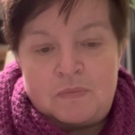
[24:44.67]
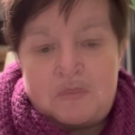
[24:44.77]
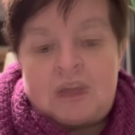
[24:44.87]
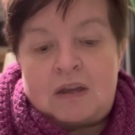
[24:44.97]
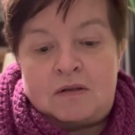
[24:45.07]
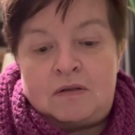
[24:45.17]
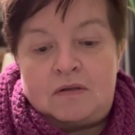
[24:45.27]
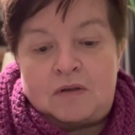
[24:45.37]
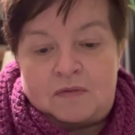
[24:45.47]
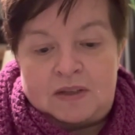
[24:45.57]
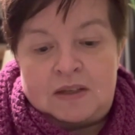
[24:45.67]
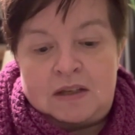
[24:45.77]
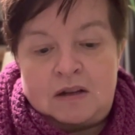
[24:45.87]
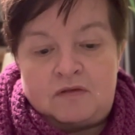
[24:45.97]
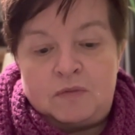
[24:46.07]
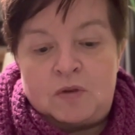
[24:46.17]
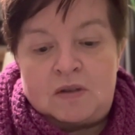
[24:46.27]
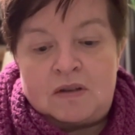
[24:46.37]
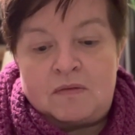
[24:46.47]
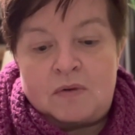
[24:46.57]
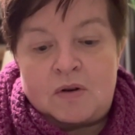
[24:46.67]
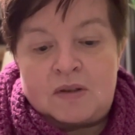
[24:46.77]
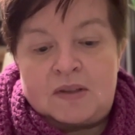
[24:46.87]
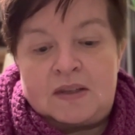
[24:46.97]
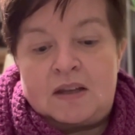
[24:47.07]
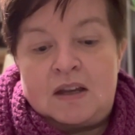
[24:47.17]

The town or the city of Munster was